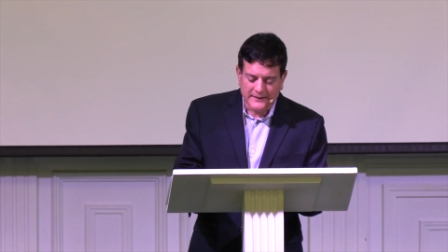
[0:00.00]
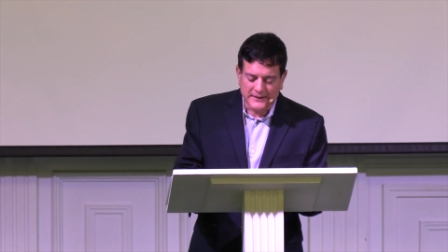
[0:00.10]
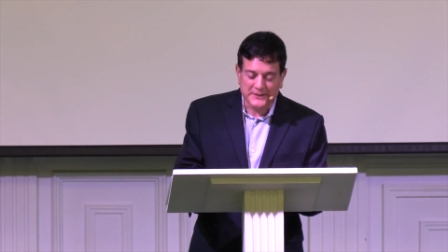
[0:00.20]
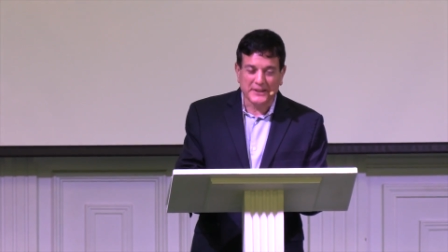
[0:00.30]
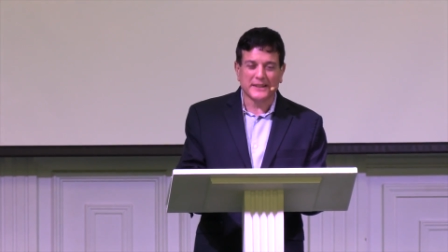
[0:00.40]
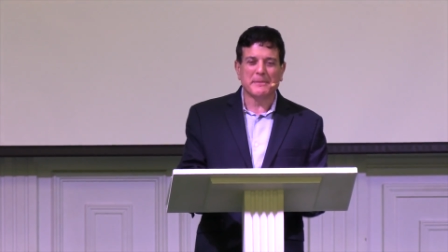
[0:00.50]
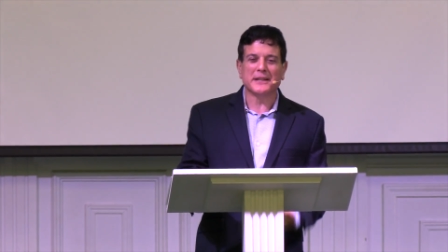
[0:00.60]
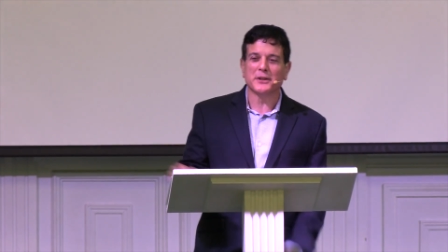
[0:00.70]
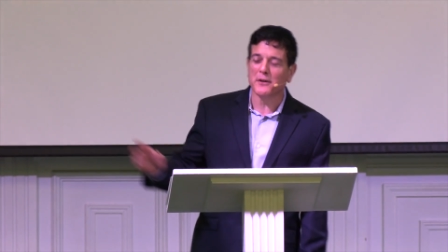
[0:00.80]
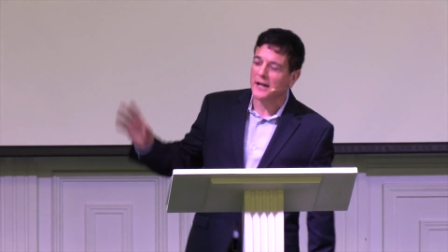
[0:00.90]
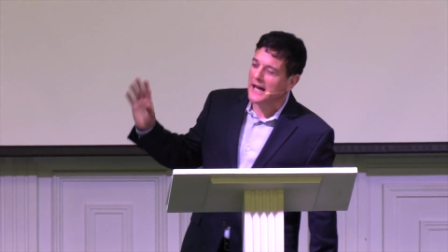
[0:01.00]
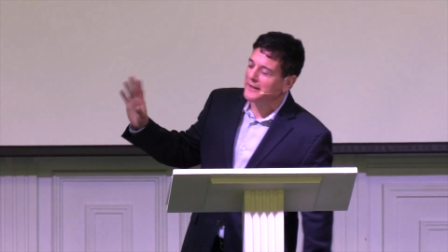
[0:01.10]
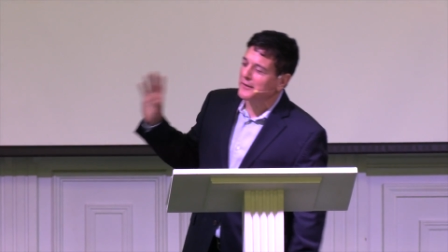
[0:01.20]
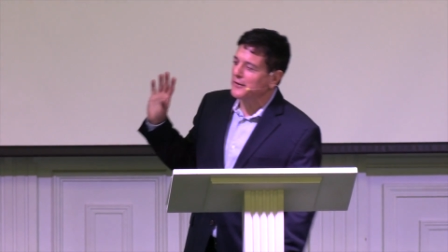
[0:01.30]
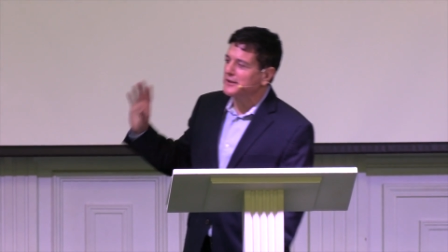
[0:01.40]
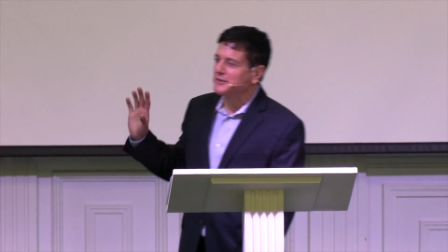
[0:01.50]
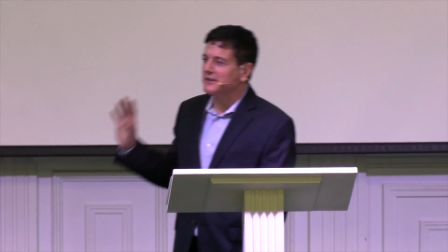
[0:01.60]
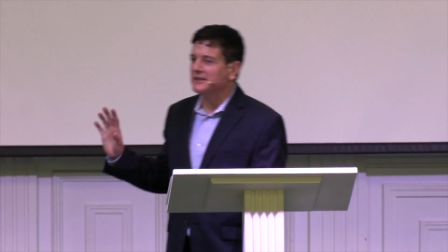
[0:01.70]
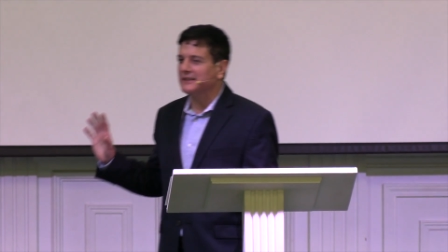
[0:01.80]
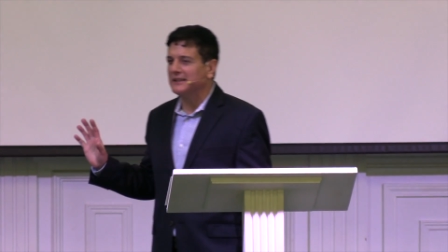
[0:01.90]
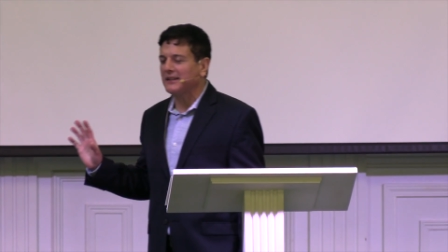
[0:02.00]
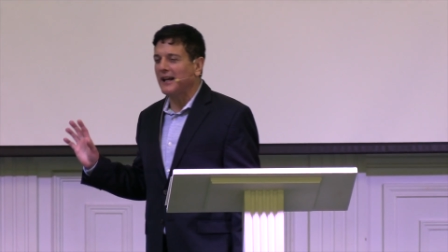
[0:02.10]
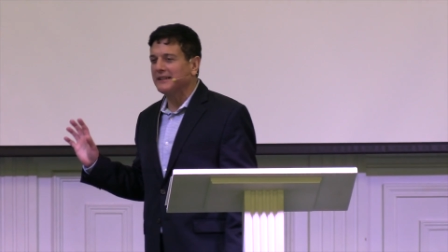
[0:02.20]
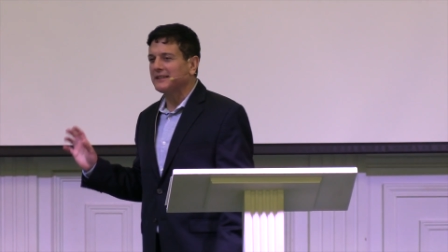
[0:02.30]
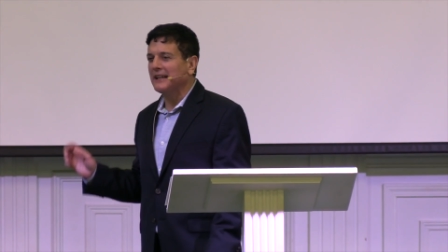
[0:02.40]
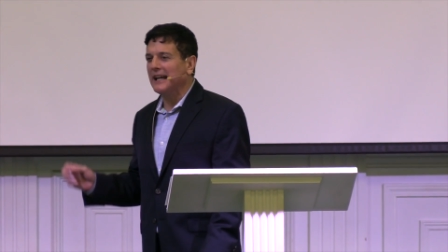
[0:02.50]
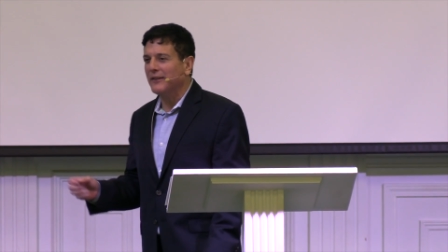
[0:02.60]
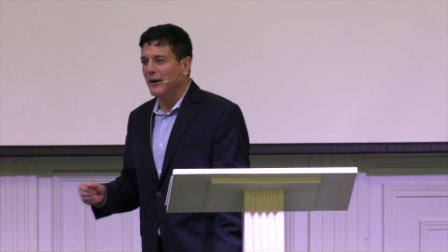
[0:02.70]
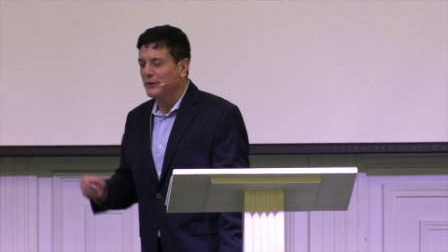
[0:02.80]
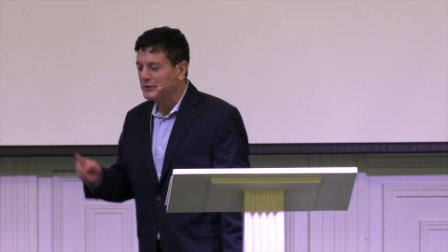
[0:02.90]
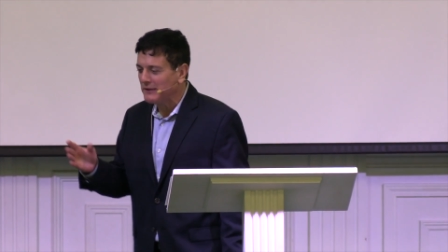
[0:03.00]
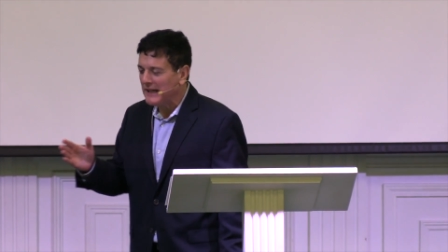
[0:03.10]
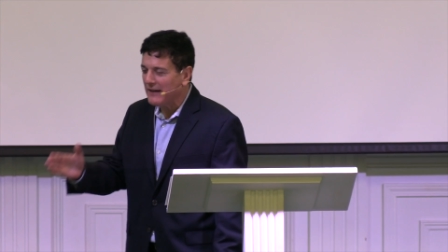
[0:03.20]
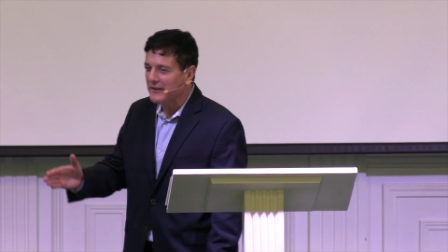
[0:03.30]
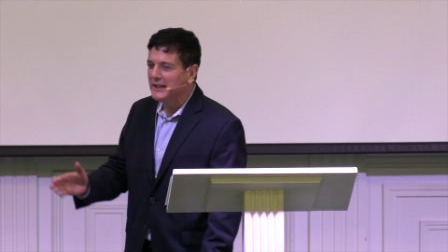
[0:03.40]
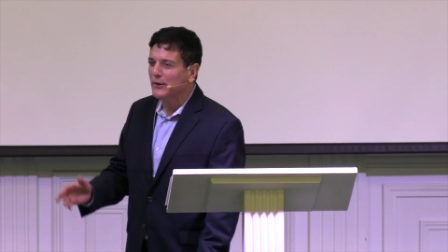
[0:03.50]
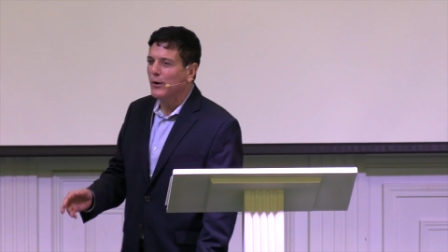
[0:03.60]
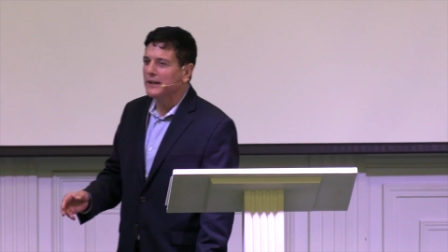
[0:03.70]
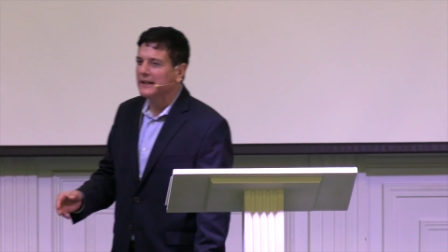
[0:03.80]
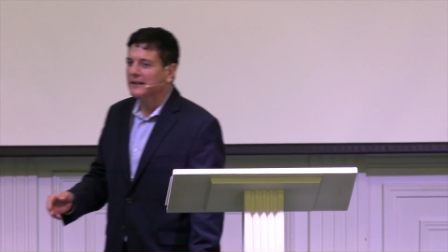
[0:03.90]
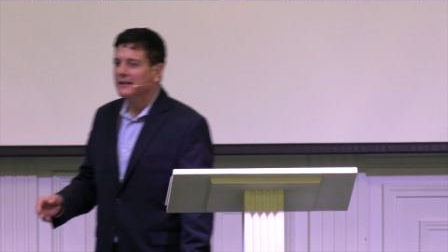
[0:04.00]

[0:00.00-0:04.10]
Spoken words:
There's going to be two kind of Christians in this last day. Those who have the anointing